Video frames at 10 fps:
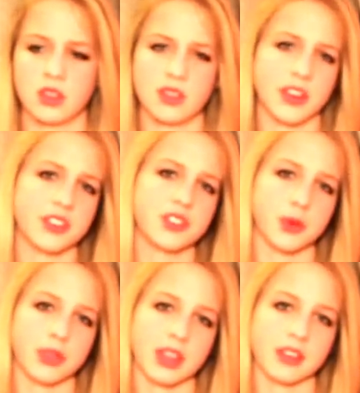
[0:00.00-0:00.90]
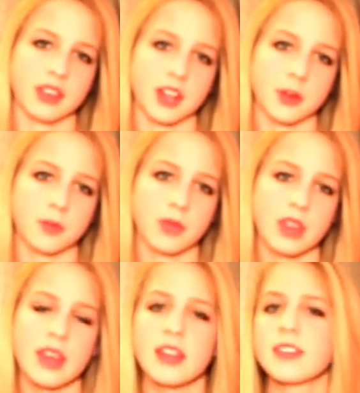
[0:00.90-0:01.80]
there's two things here.
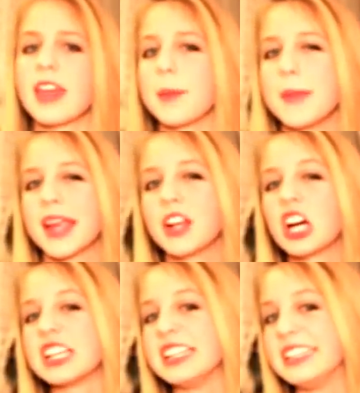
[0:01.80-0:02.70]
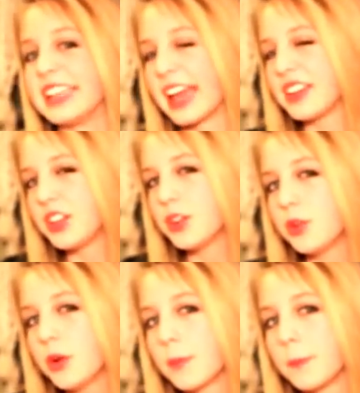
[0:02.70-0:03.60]
They may not get
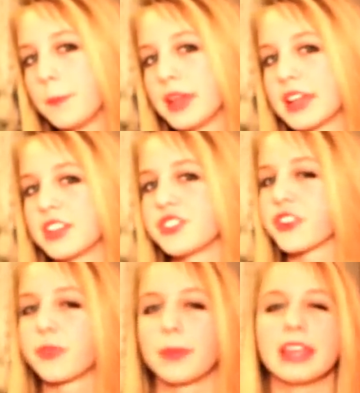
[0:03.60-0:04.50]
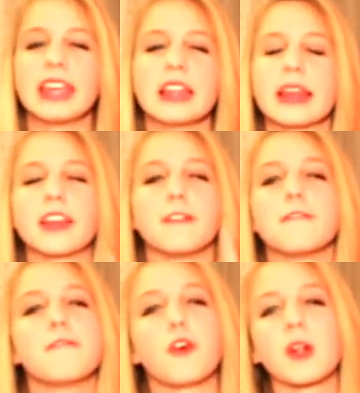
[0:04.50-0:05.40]
you because you're speaking like a
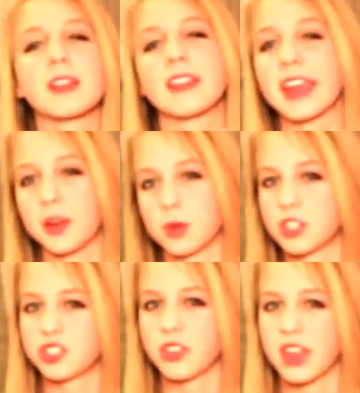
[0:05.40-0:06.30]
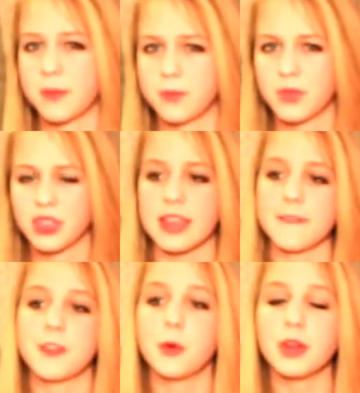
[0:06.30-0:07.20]
foreign language to them.
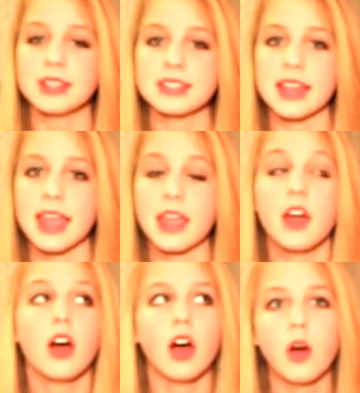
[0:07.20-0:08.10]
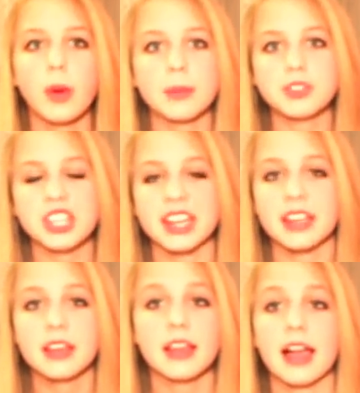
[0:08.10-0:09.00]
If you were to say,
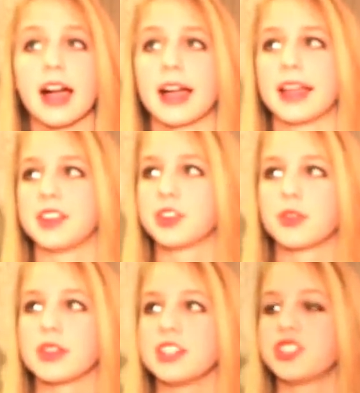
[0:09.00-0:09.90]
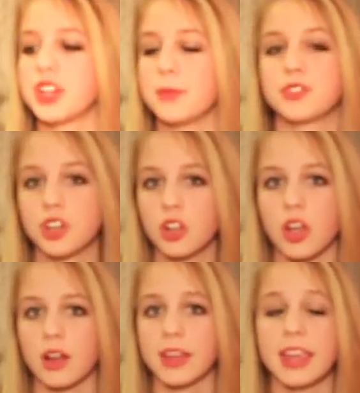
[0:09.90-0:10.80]
OMG, I totally ship
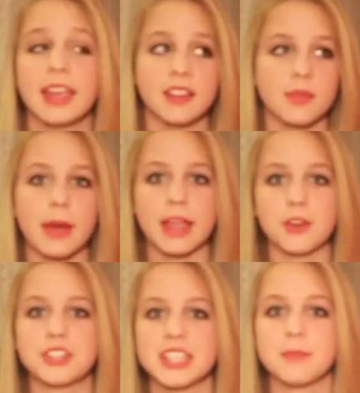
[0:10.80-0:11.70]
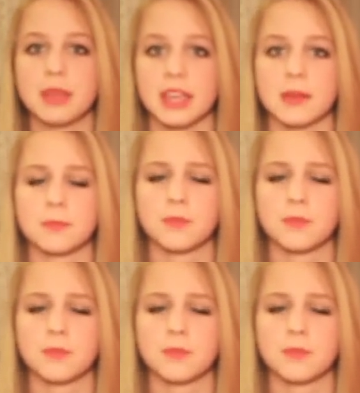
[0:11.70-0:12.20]
Sherlolly, it's my OTP.